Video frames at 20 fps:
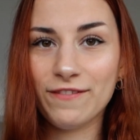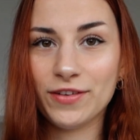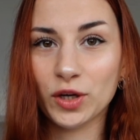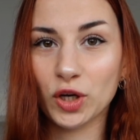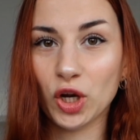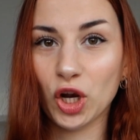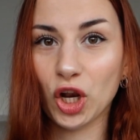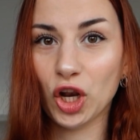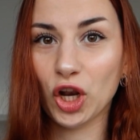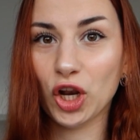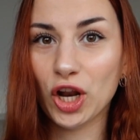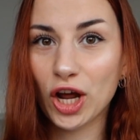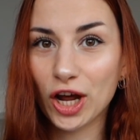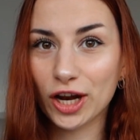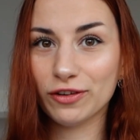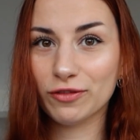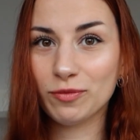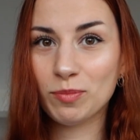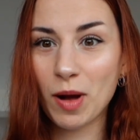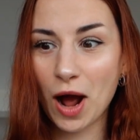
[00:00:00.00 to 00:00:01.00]
felt a
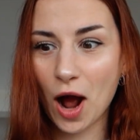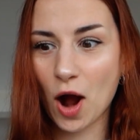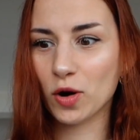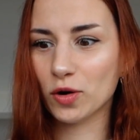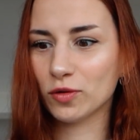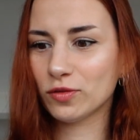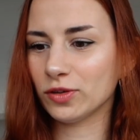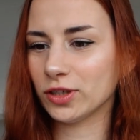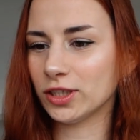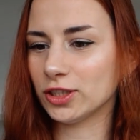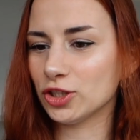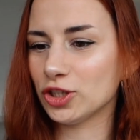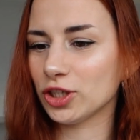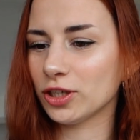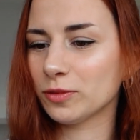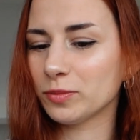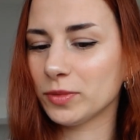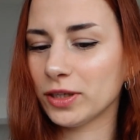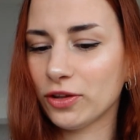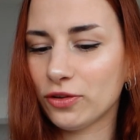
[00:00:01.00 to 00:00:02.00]
lot of powerful energy
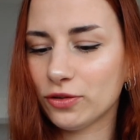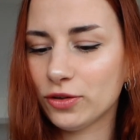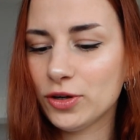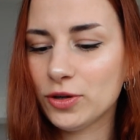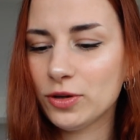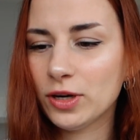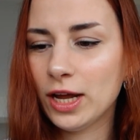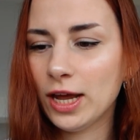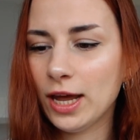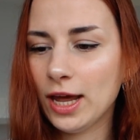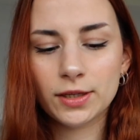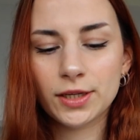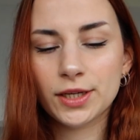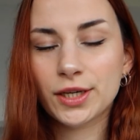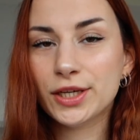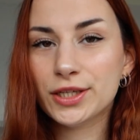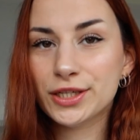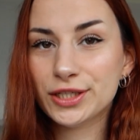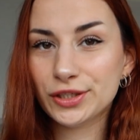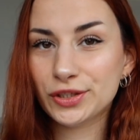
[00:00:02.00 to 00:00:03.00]
coming through.
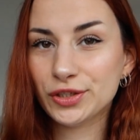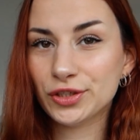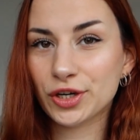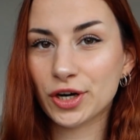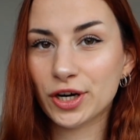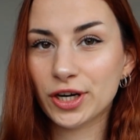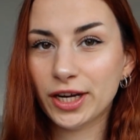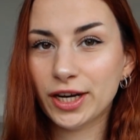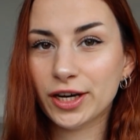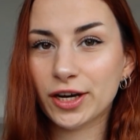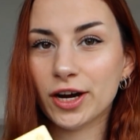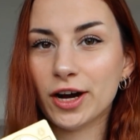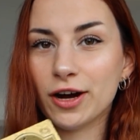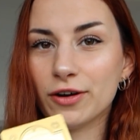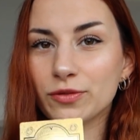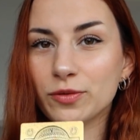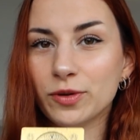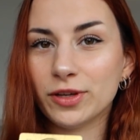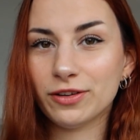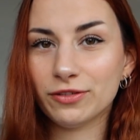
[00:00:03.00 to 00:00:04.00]
Starting
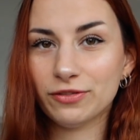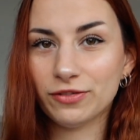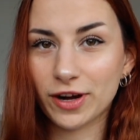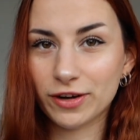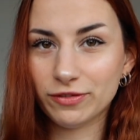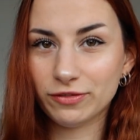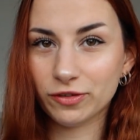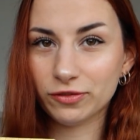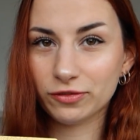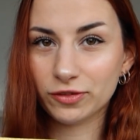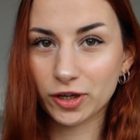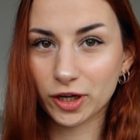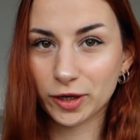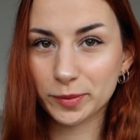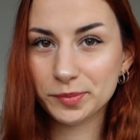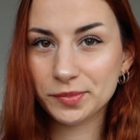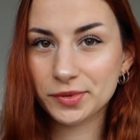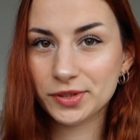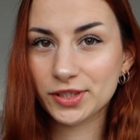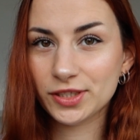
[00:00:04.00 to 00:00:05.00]
off with the Five of
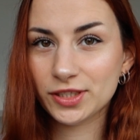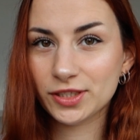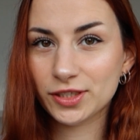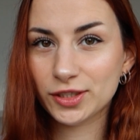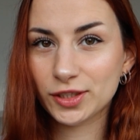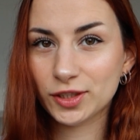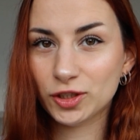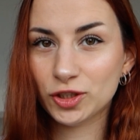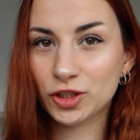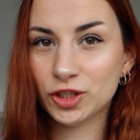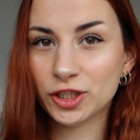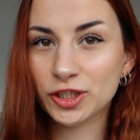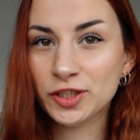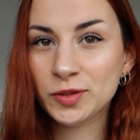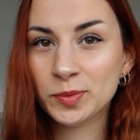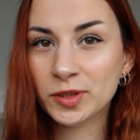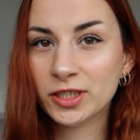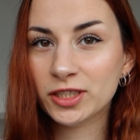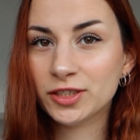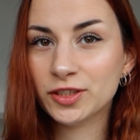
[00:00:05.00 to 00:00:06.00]
Cups.
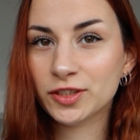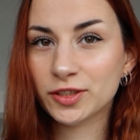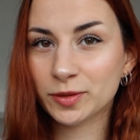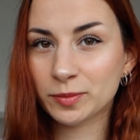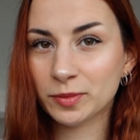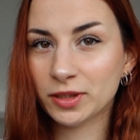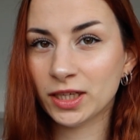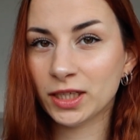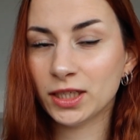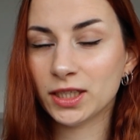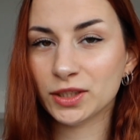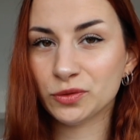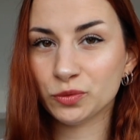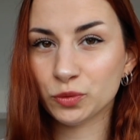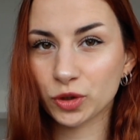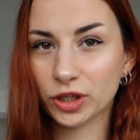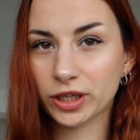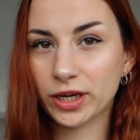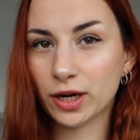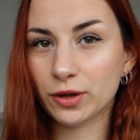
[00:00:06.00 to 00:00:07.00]
Just because something
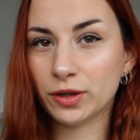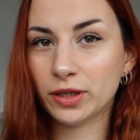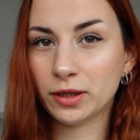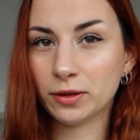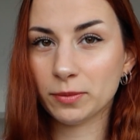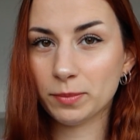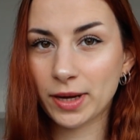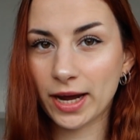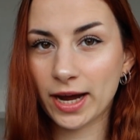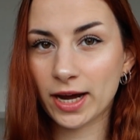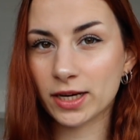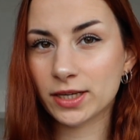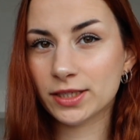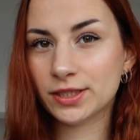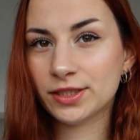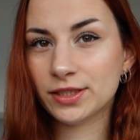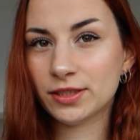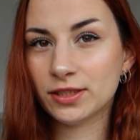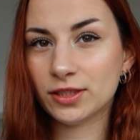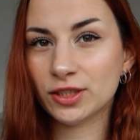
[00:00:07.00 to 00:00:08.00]
didn't work out in the
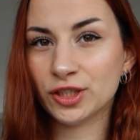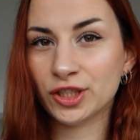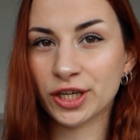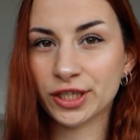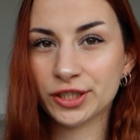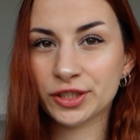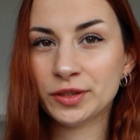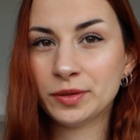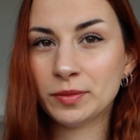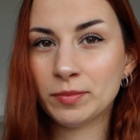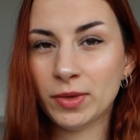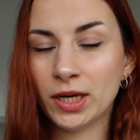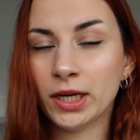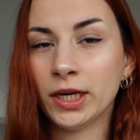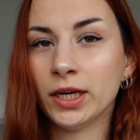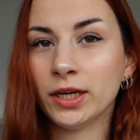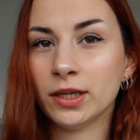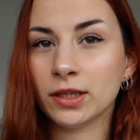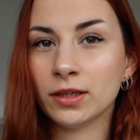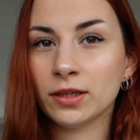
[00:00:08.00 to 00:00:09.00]
past doesn't
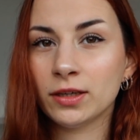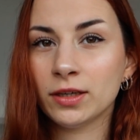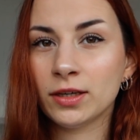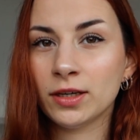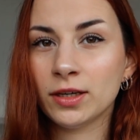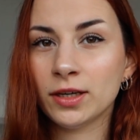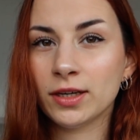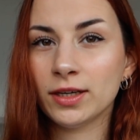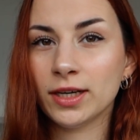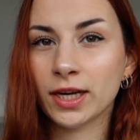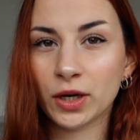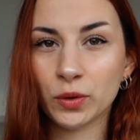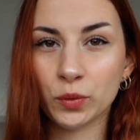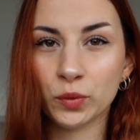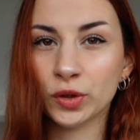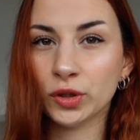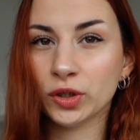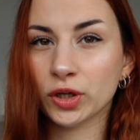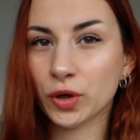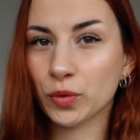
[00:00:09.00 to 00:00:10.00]
mean that it
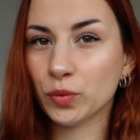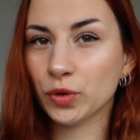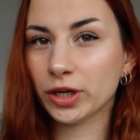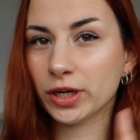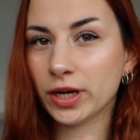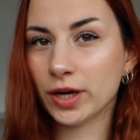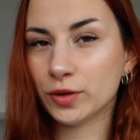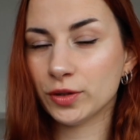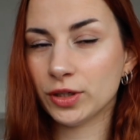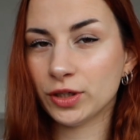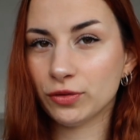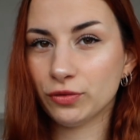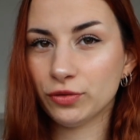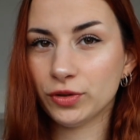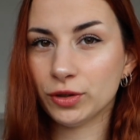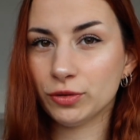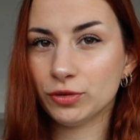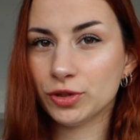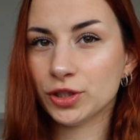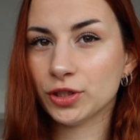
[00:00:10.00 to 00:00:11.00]
will not work out in the
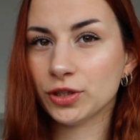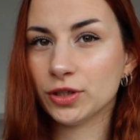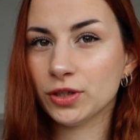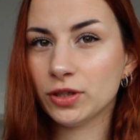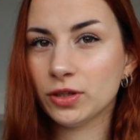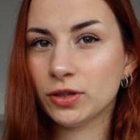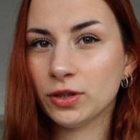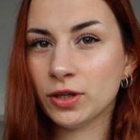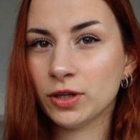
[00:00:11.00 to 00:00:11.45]
future.